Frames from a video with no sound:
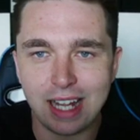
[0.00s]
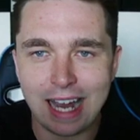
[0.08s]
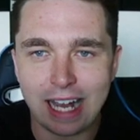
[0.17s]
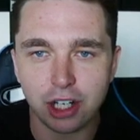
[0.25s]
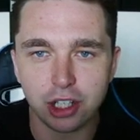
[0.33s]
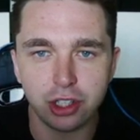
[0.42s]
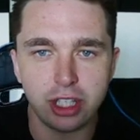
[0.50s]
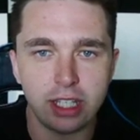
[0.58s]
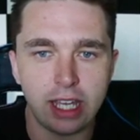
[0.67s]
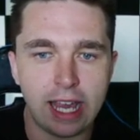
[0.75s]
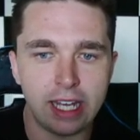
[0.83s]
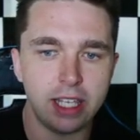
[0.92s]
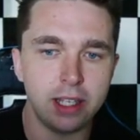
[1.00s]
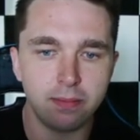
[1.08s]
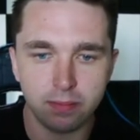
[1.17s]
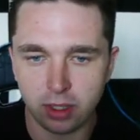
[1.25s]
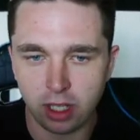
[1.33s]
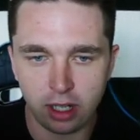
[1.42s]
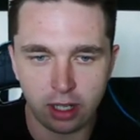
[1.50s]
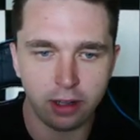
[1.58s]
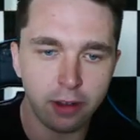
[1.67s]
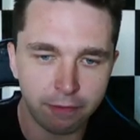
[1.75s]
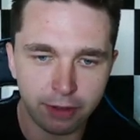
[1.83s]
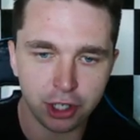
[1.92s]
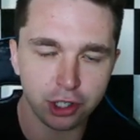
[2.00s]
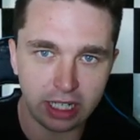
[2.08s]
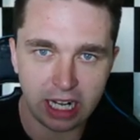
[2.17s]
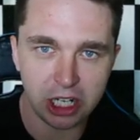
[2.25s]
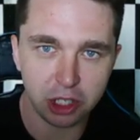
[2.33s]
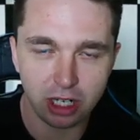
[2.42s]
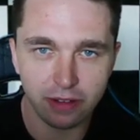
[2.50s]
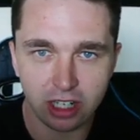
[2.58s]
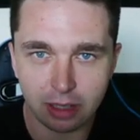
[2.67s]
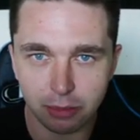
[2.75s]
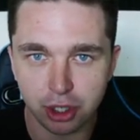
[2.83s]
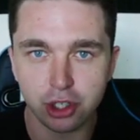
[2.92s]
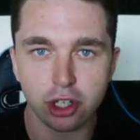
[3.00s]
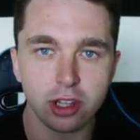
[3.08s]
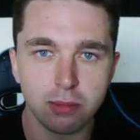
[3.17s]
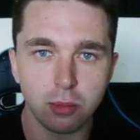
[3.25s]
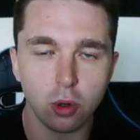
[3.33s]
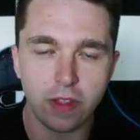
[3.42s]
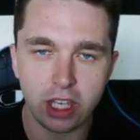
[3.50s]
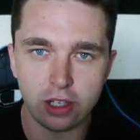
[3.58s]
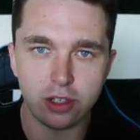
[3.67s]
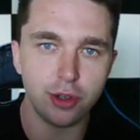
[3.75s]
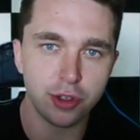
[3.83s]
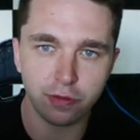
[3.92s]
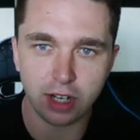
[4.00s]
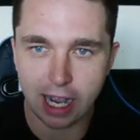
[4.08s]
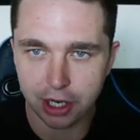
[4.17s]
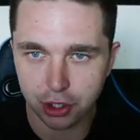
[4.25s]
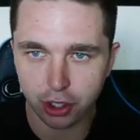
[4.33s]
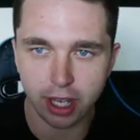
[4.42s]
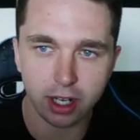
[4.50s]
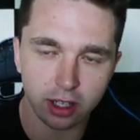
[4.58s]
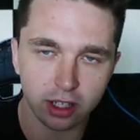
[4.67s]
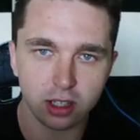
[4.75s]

actually any official announcement of it, I'm sure the more that you use FlashTrade,